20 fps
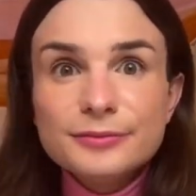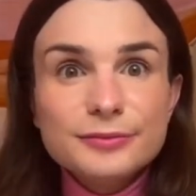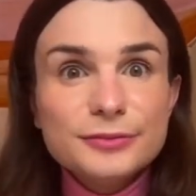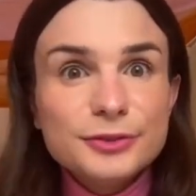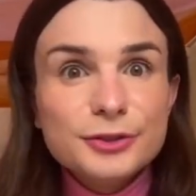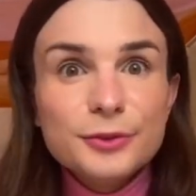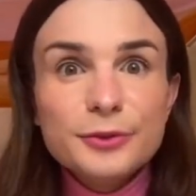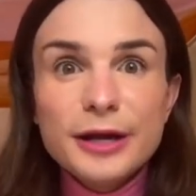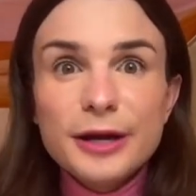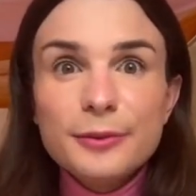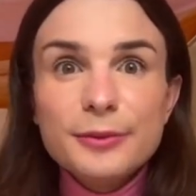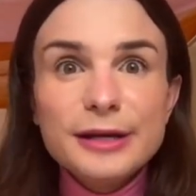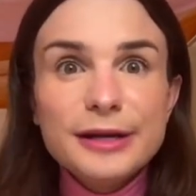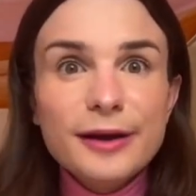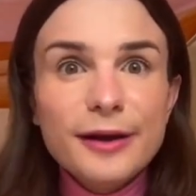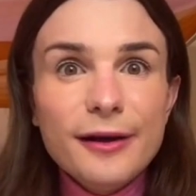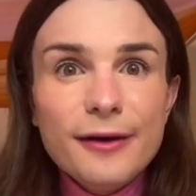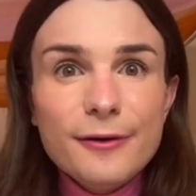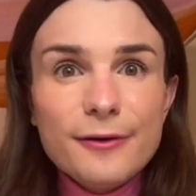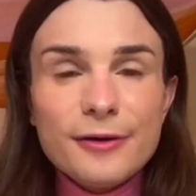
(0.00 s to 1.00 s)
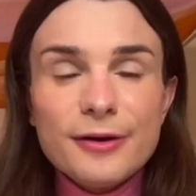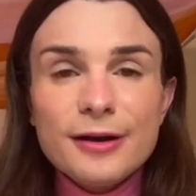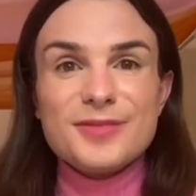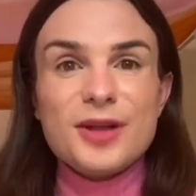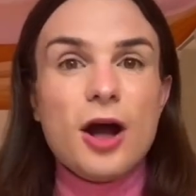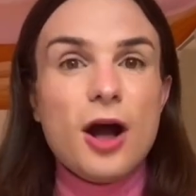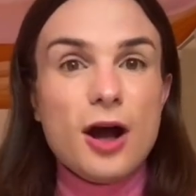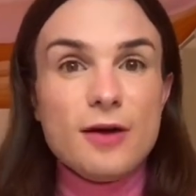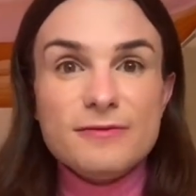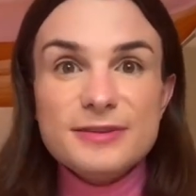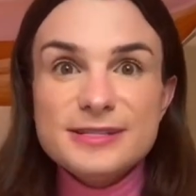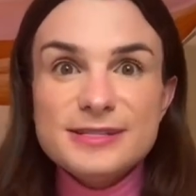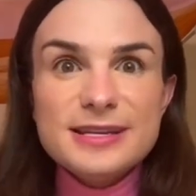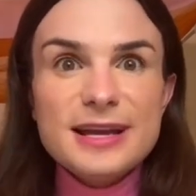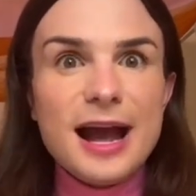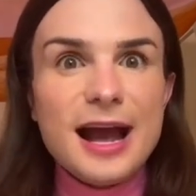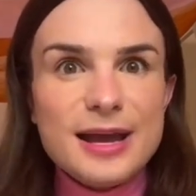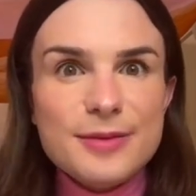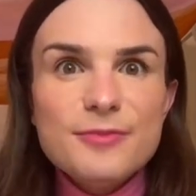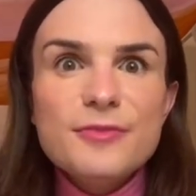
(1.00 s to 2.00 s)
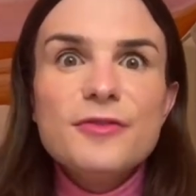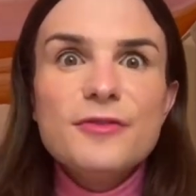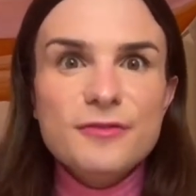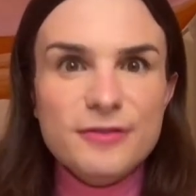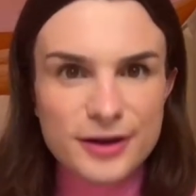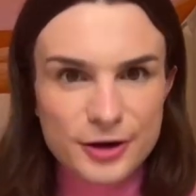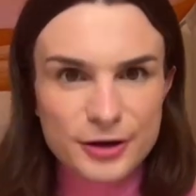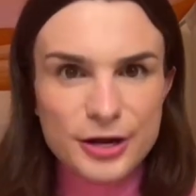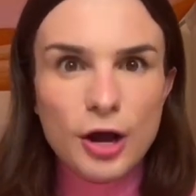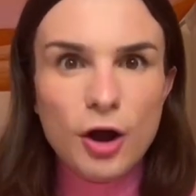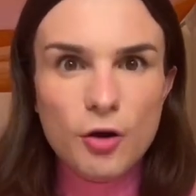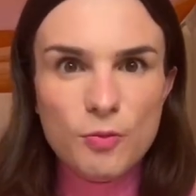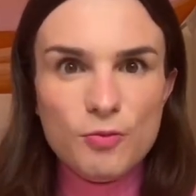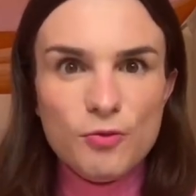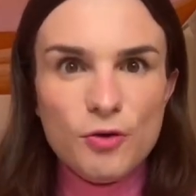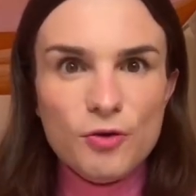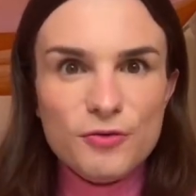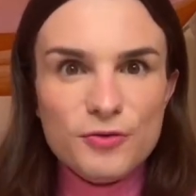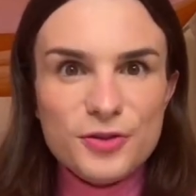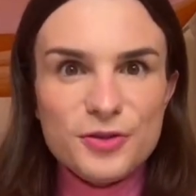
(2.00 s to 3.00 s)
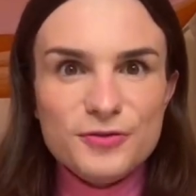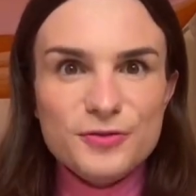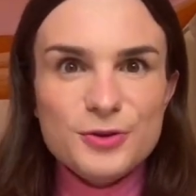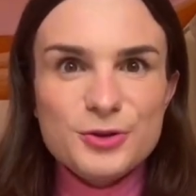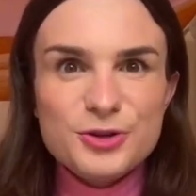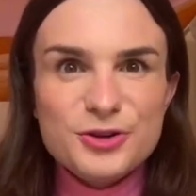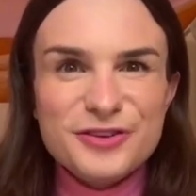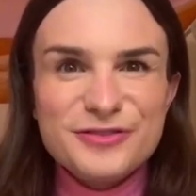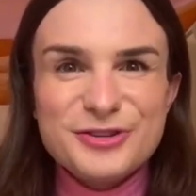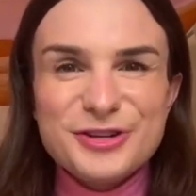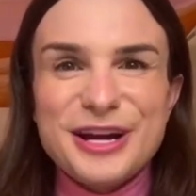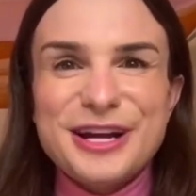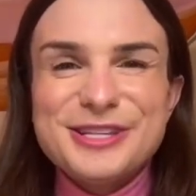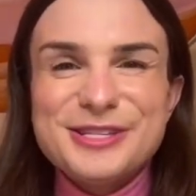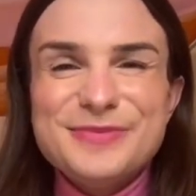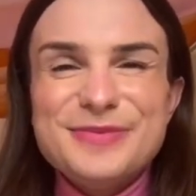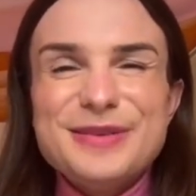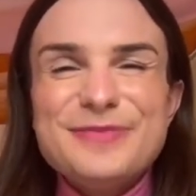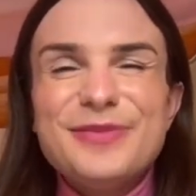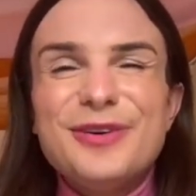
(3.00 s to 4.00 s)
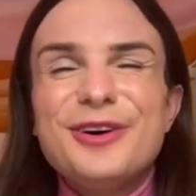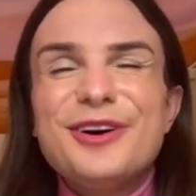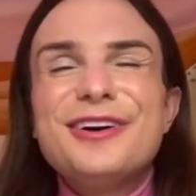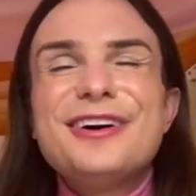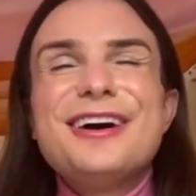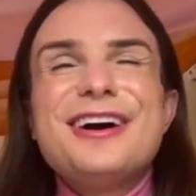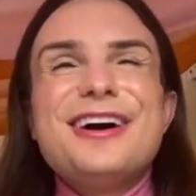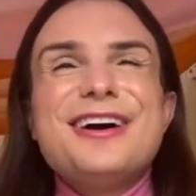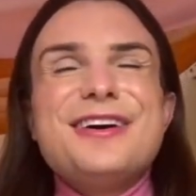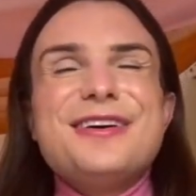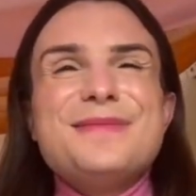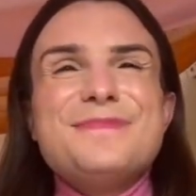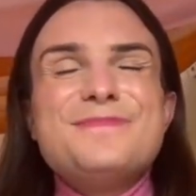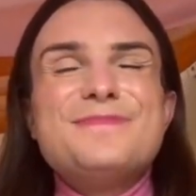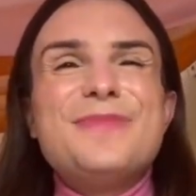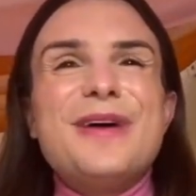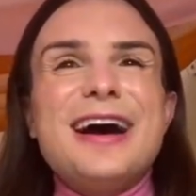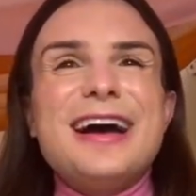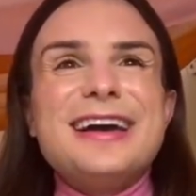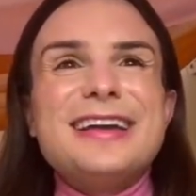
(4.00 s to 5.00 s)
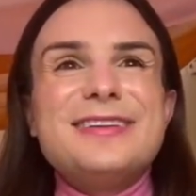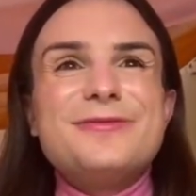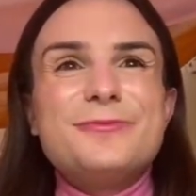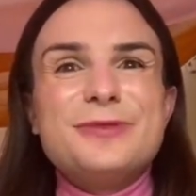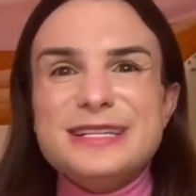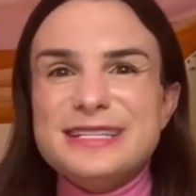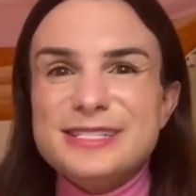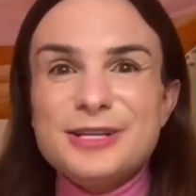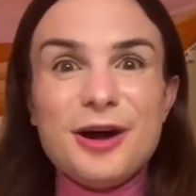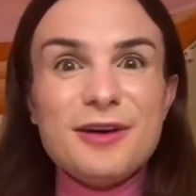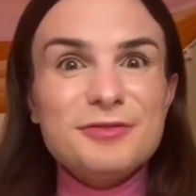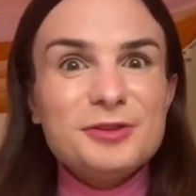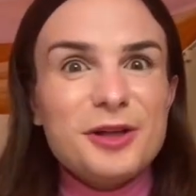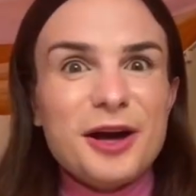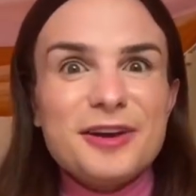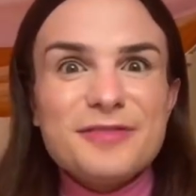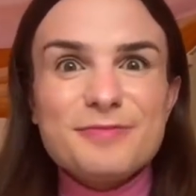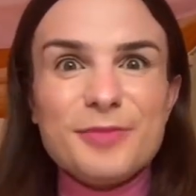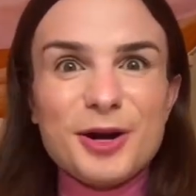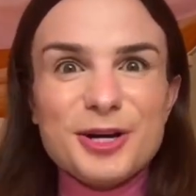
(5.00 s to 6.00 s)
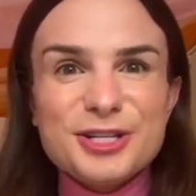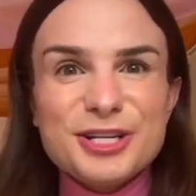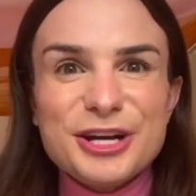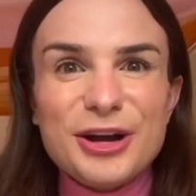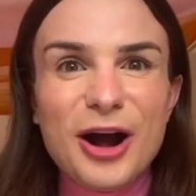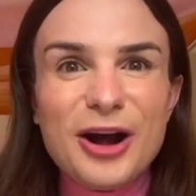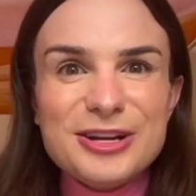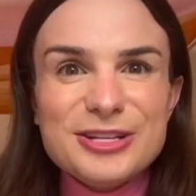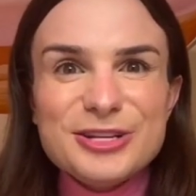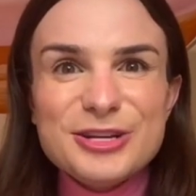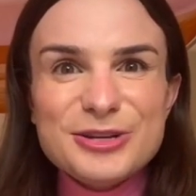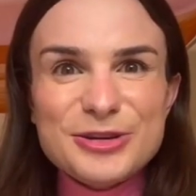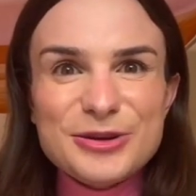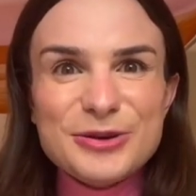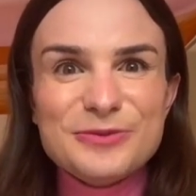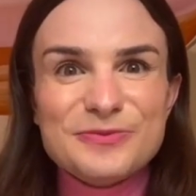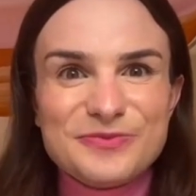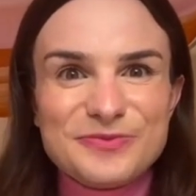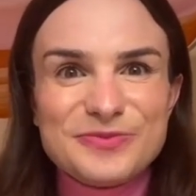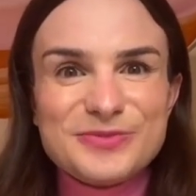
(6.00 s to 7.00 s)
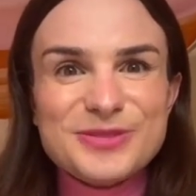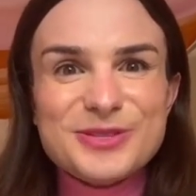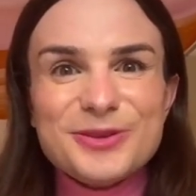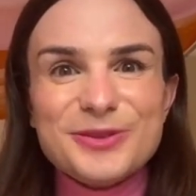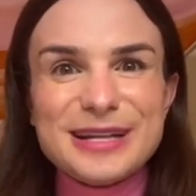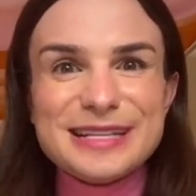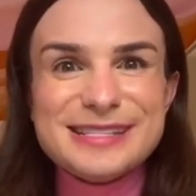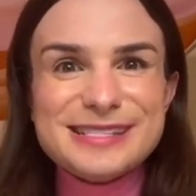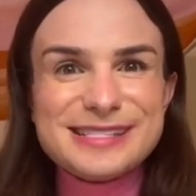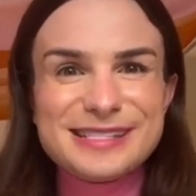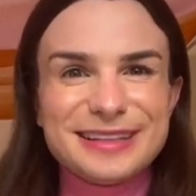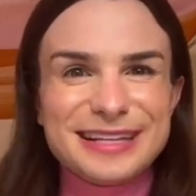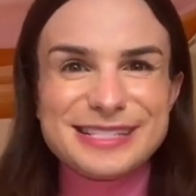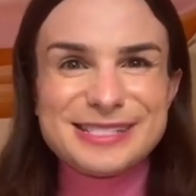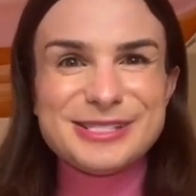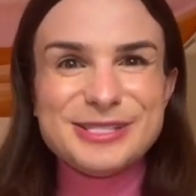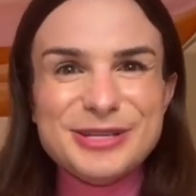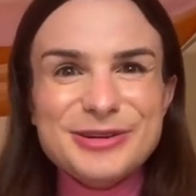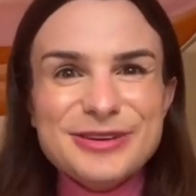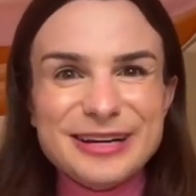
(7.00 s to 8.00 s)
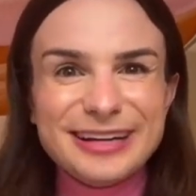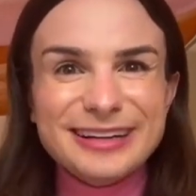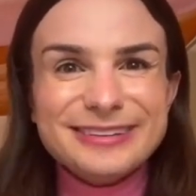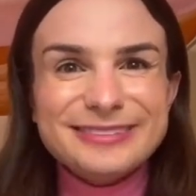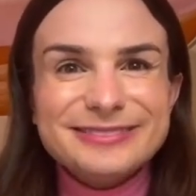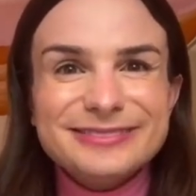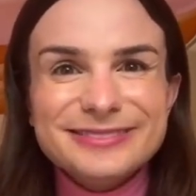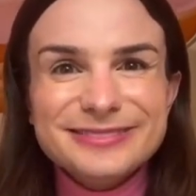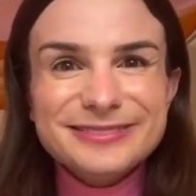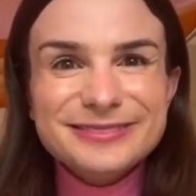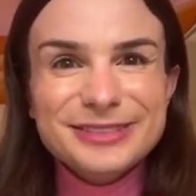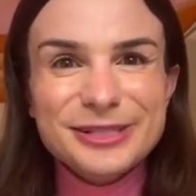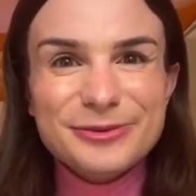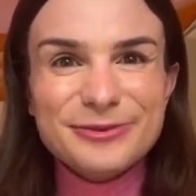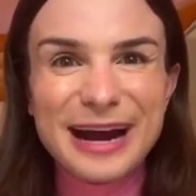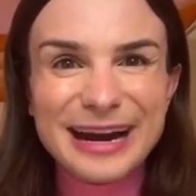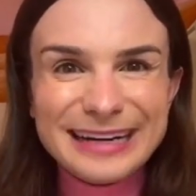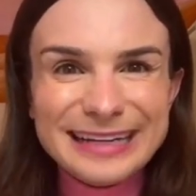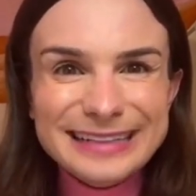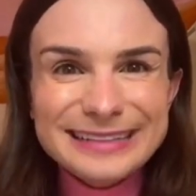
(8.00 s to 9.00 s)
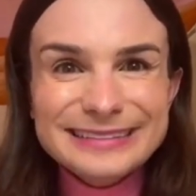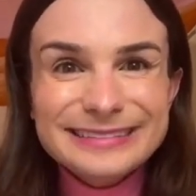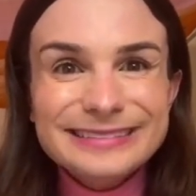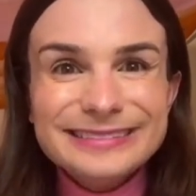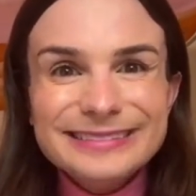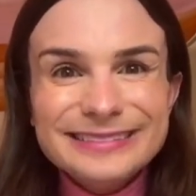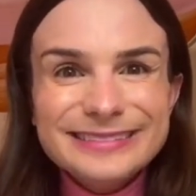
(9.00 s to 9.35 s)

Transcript: So there we go. Obviously, I am very hopeful for the future of trans people, but we still have a lot of marching on to do. So let's let's do it. You ready?